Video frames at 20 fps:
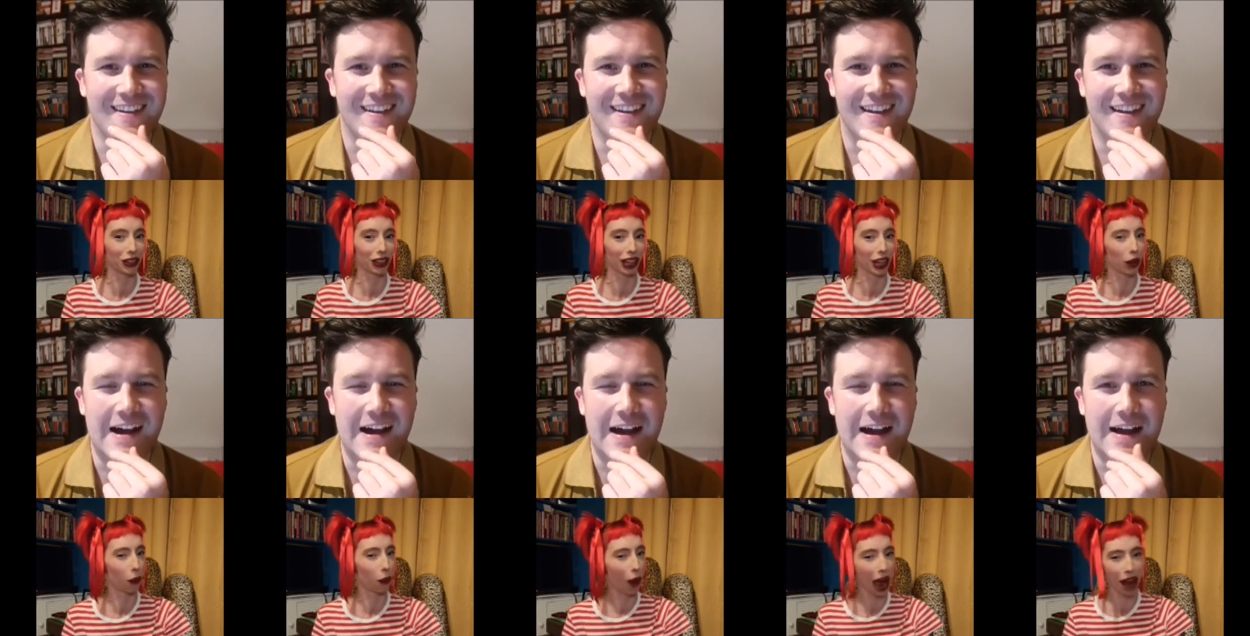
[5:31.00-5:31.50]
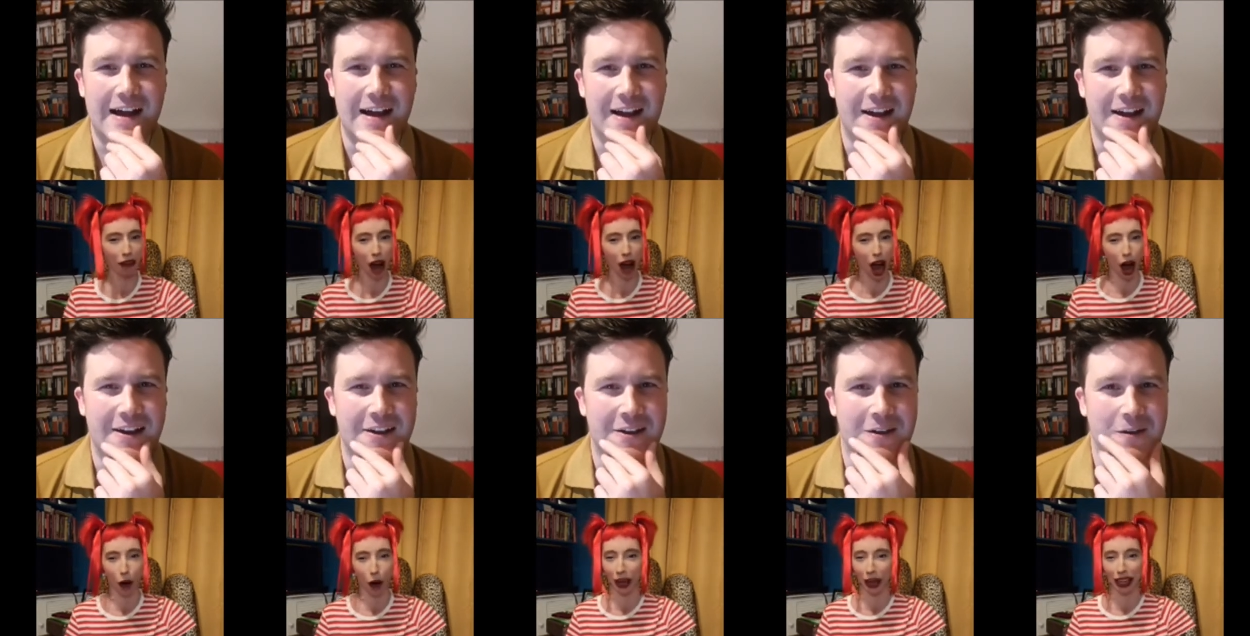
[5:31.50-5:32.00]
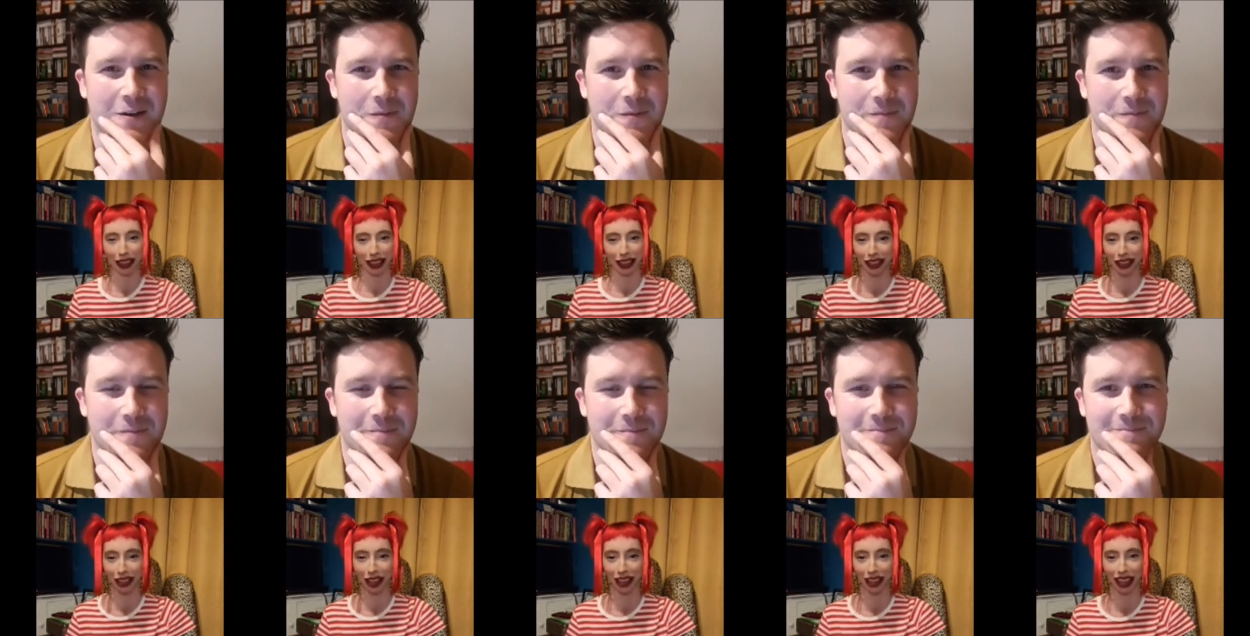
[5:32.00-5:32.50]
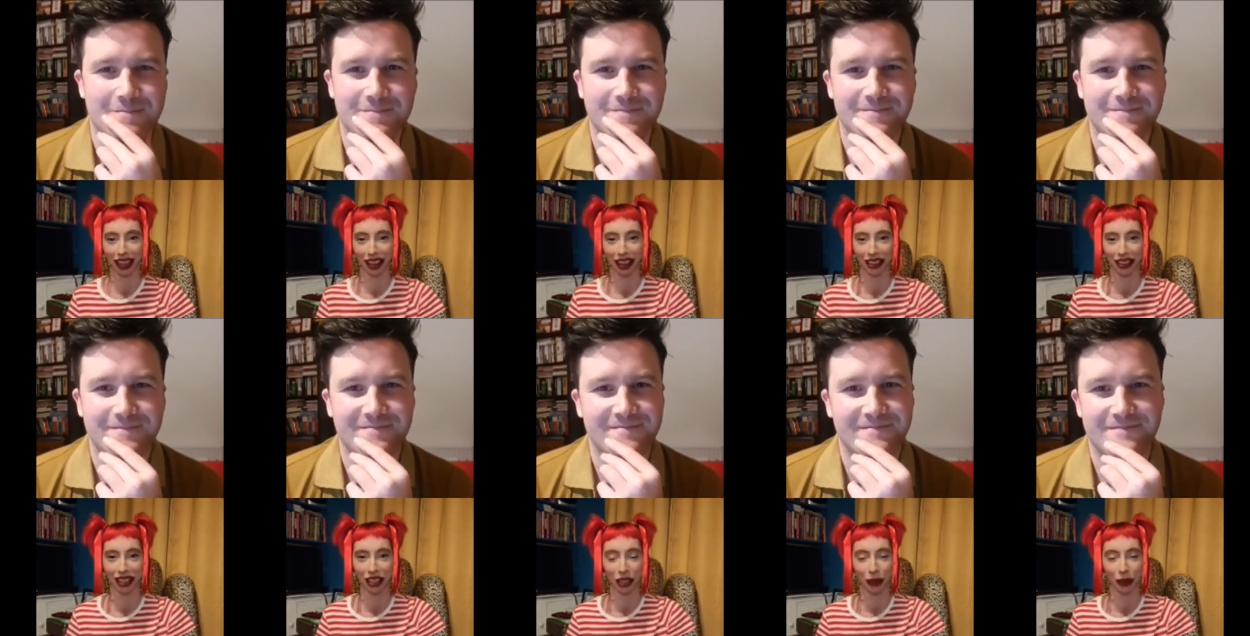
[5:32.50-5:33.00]
Speaker 1: where are we in this lockdown
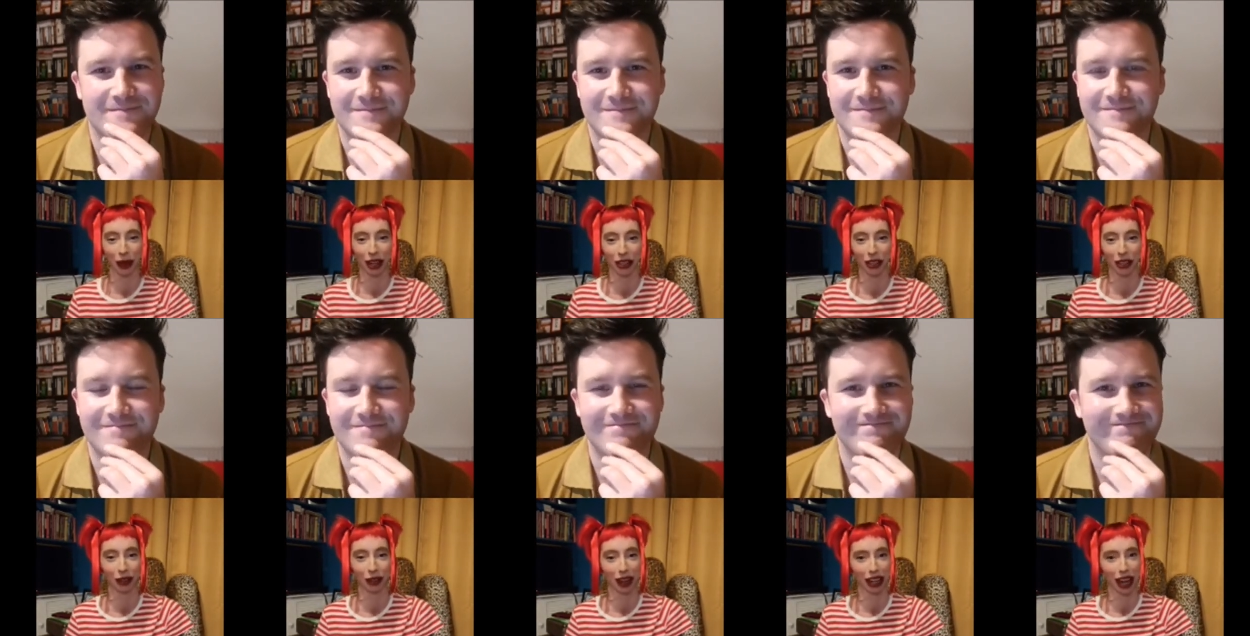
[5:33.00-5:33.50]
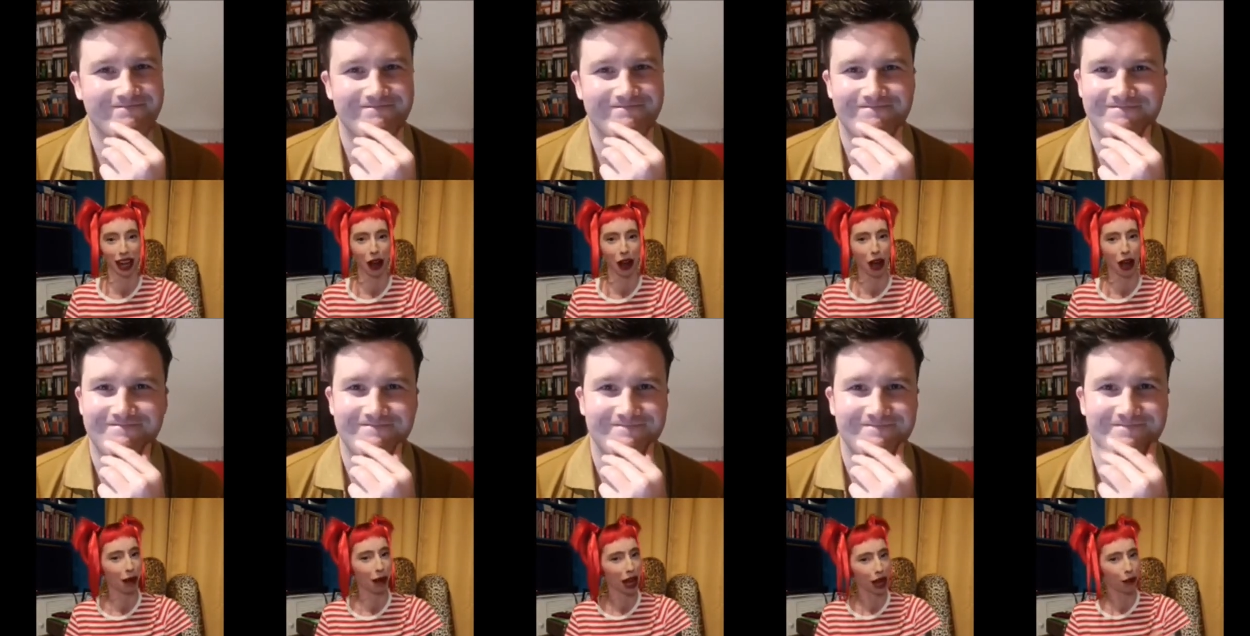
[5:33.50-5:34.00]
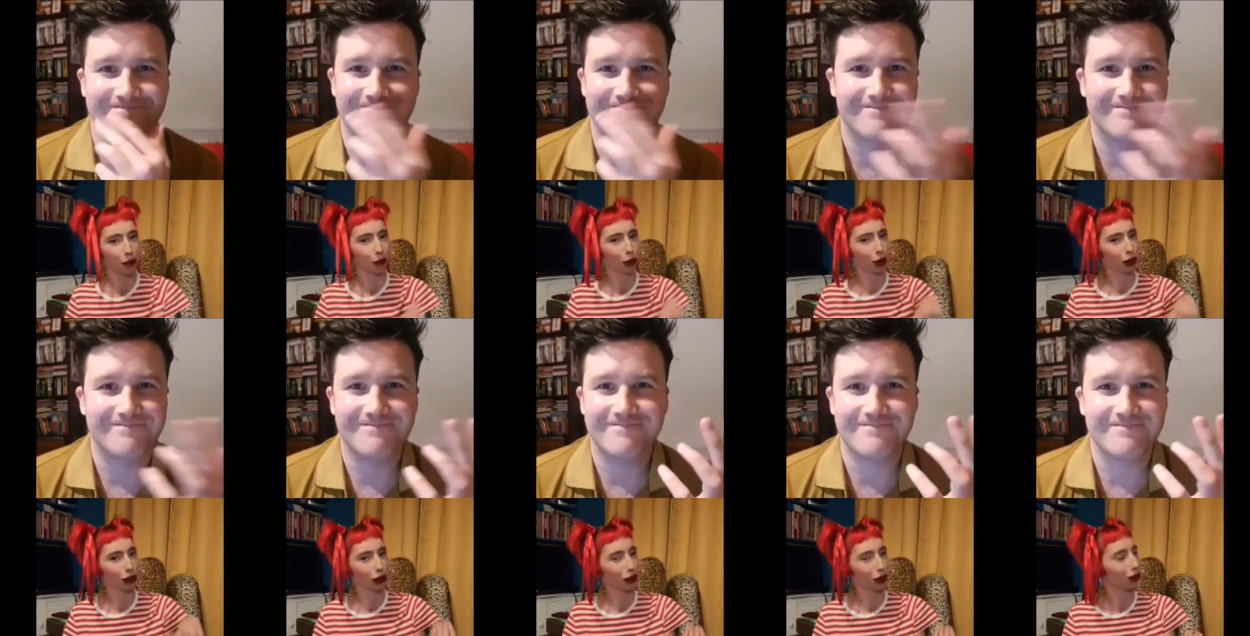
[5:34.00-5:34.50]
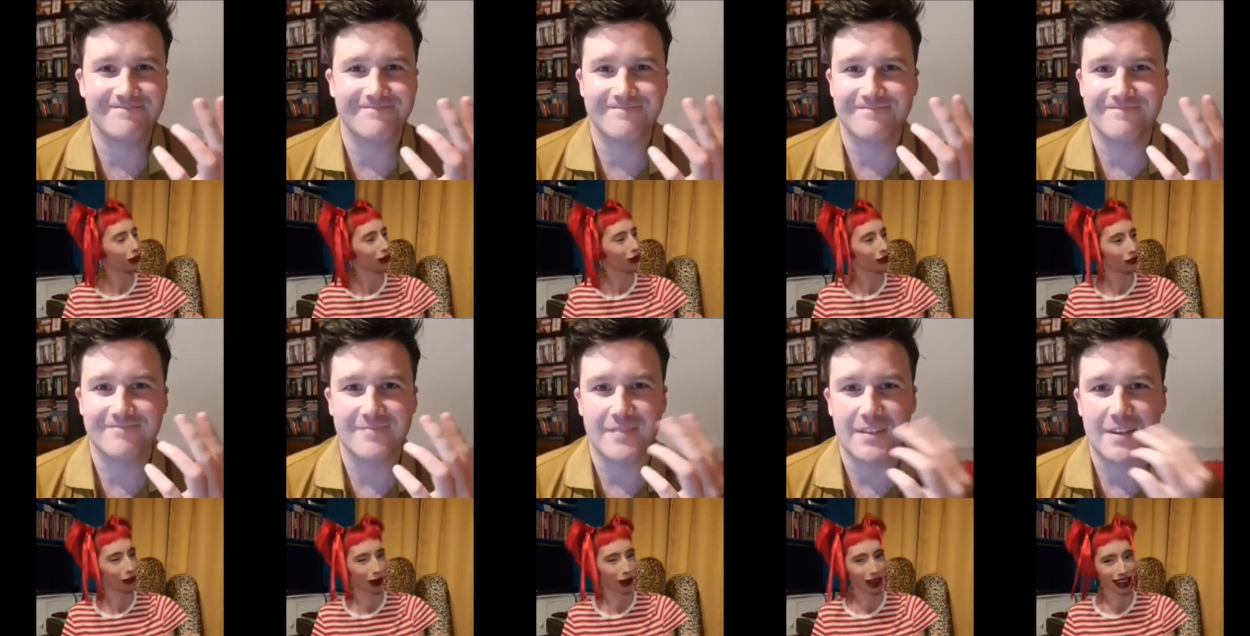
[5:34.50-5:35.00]
situation right now? Am I a prostitute of words?
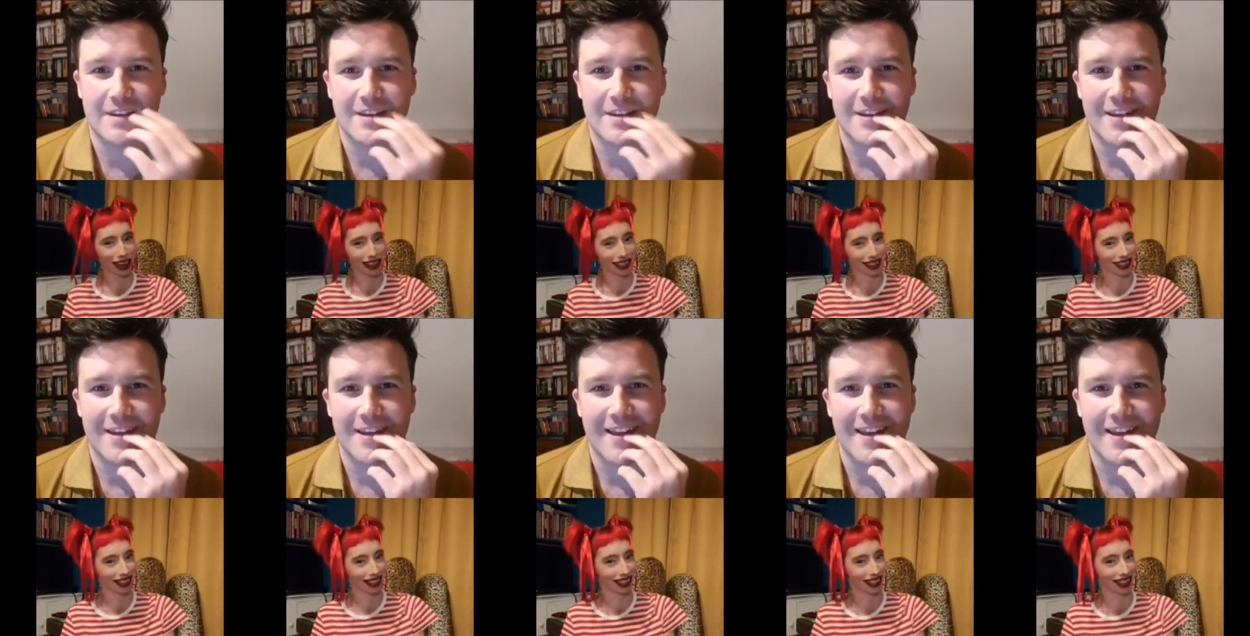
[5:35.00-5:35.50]
Is this...